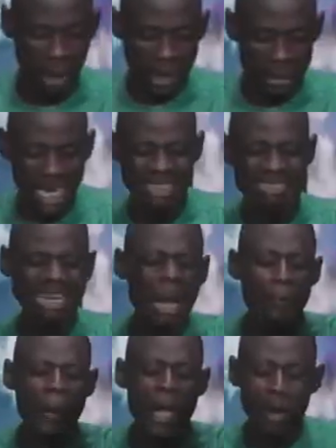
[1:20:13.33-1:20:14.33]
The
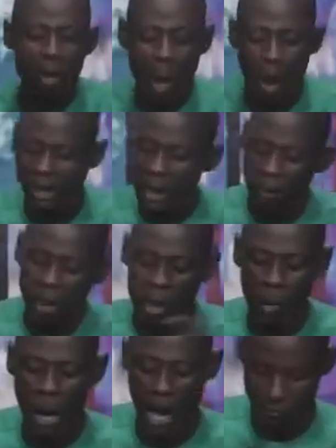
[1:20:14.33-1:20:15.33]
deeper you go, the more
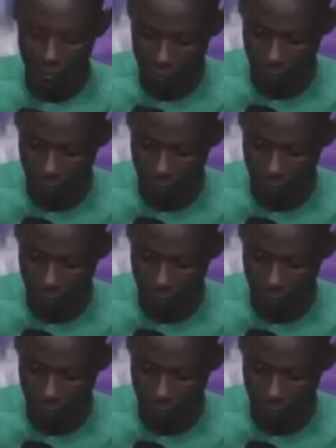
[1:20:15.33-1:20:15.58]
you have.